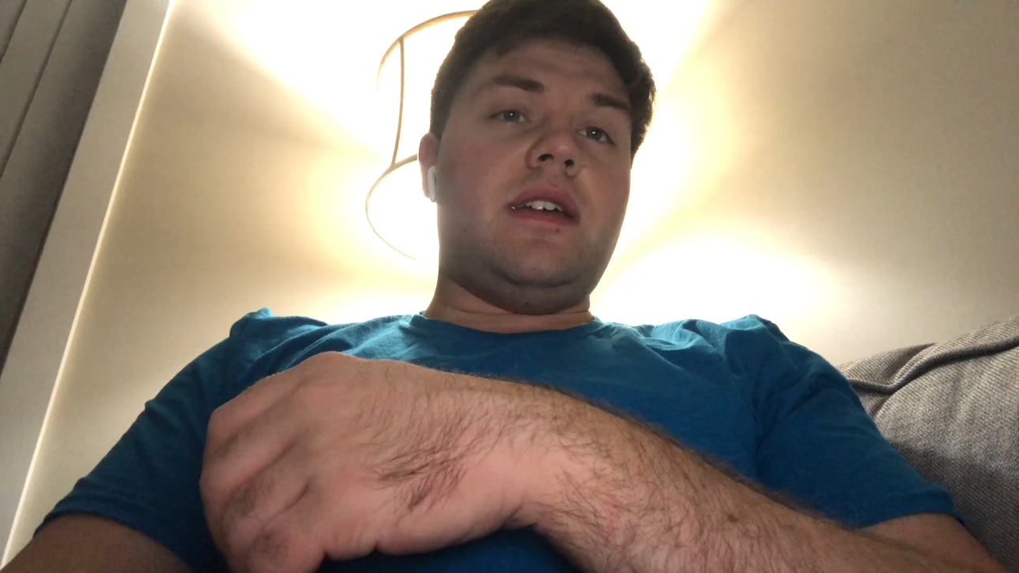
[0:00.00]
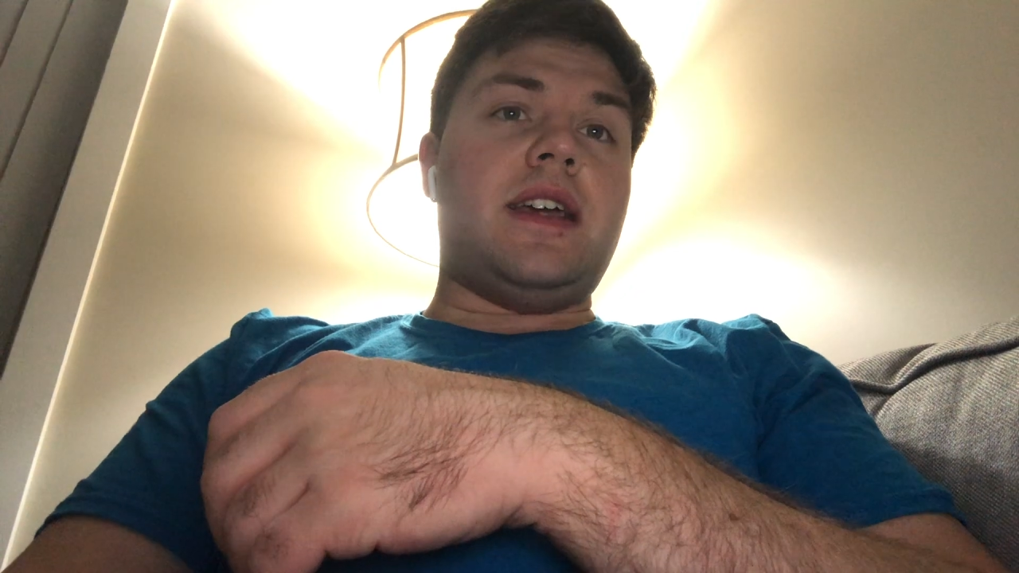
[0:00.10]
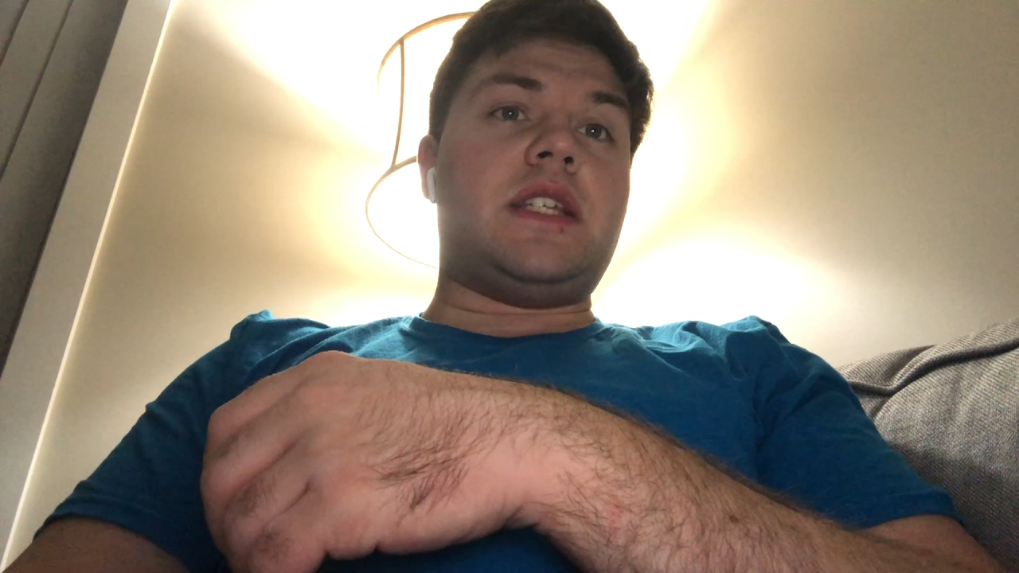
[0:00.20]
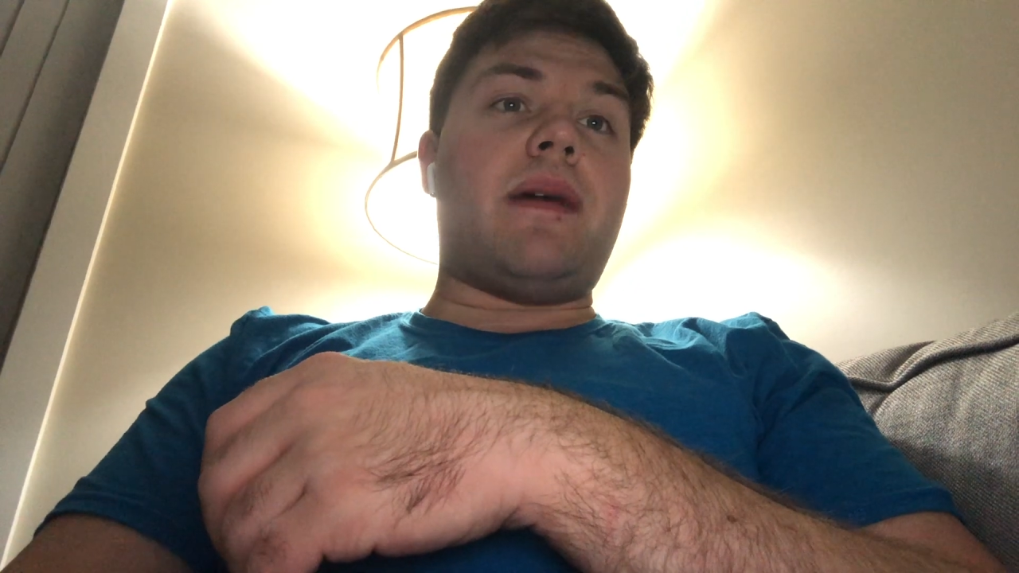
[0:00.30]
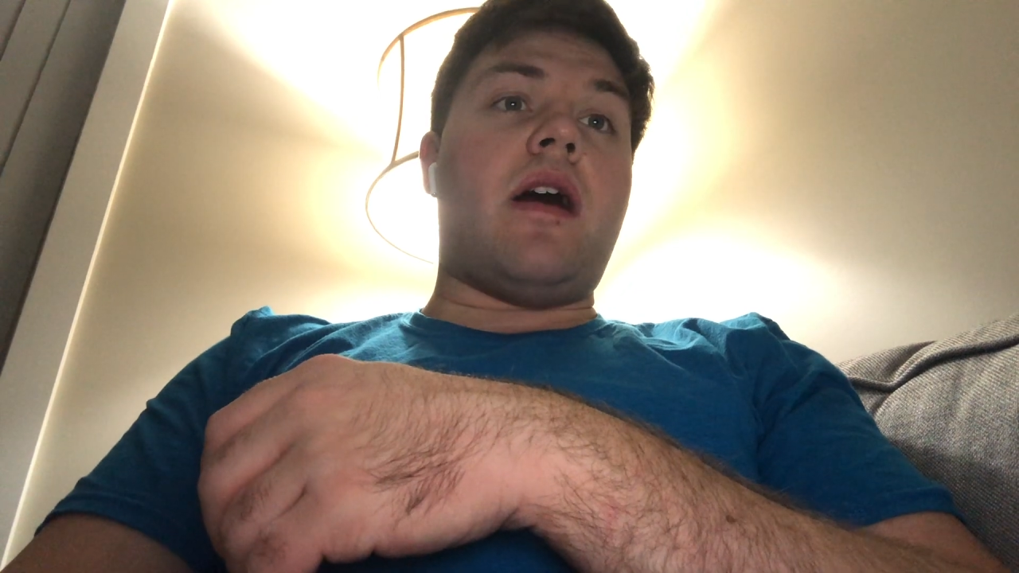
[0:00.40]

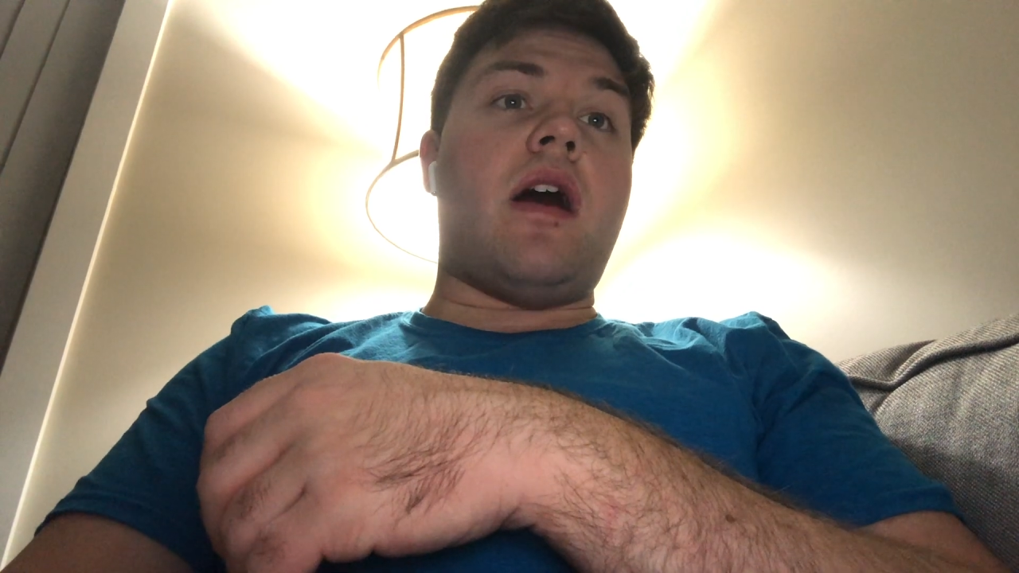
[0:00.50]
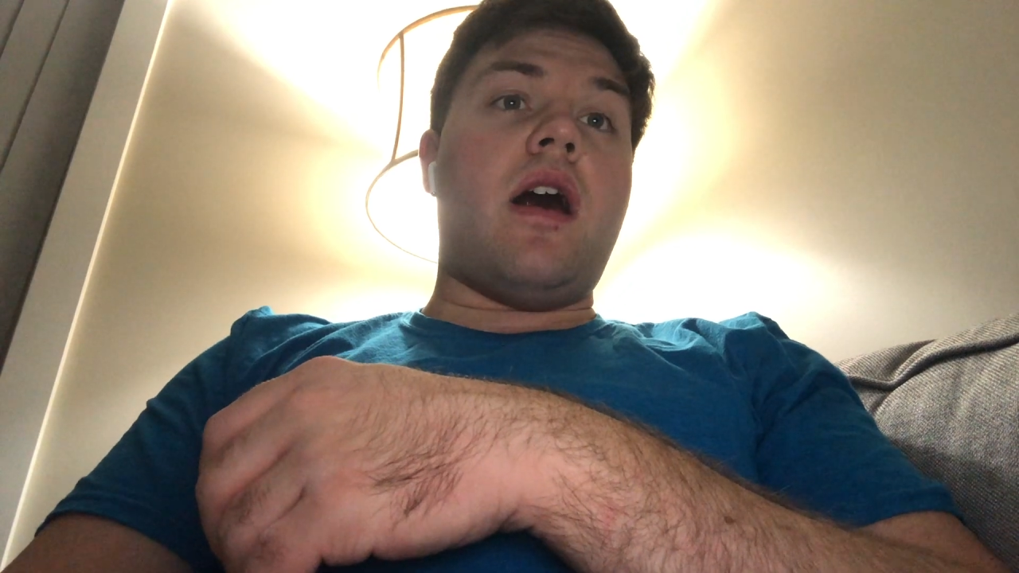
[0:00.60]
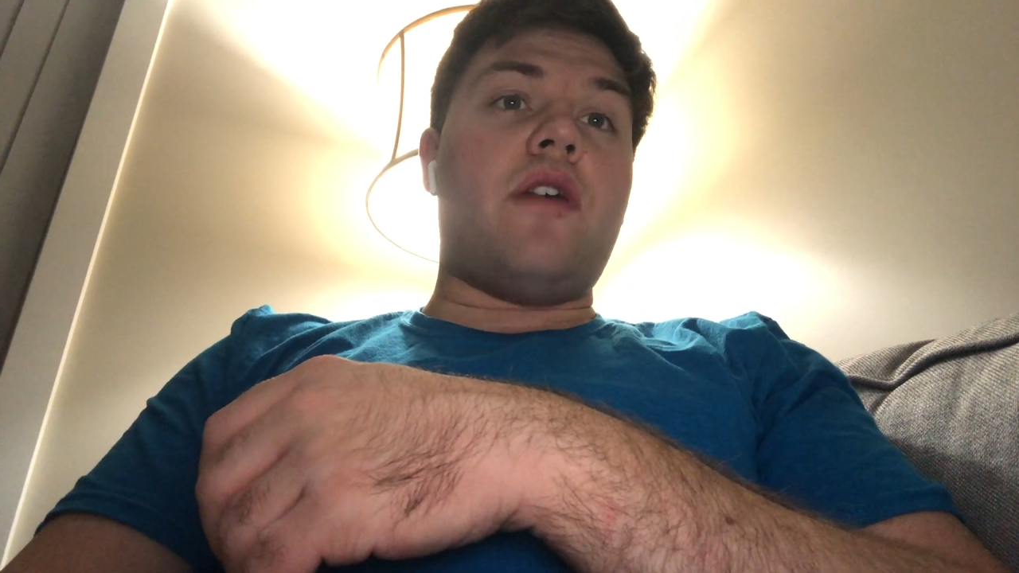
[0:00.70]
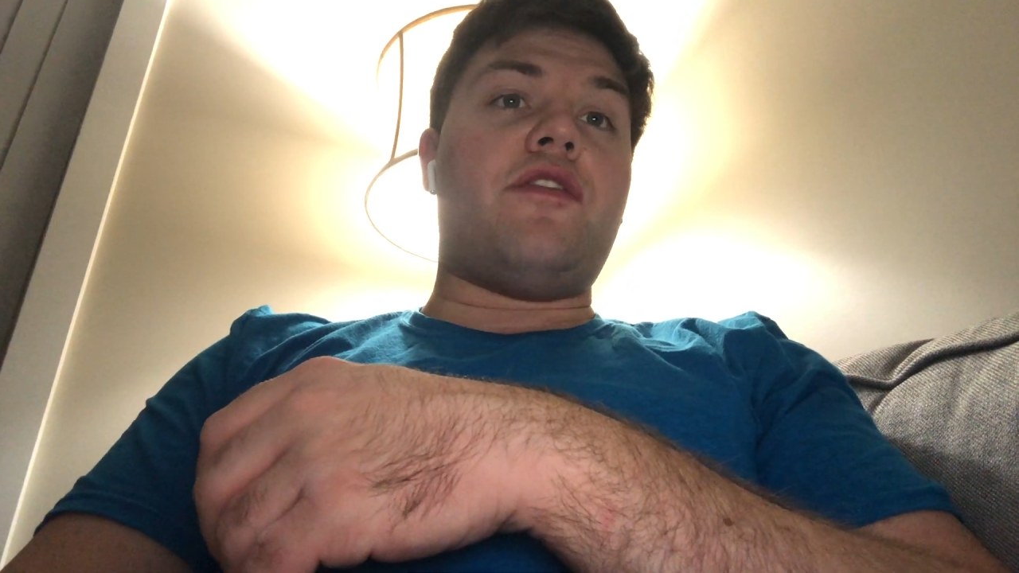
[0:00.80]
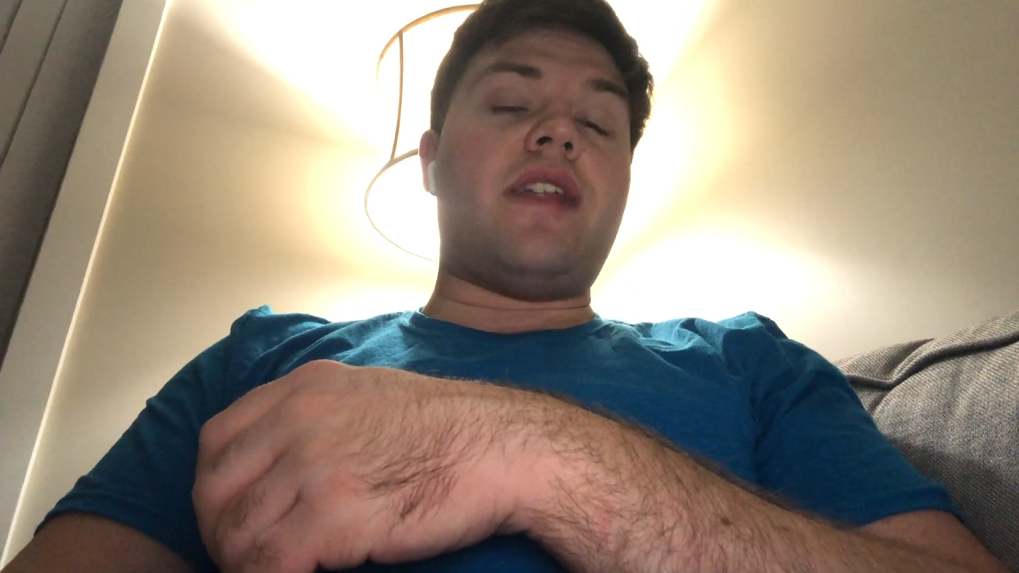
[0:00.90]
It's about half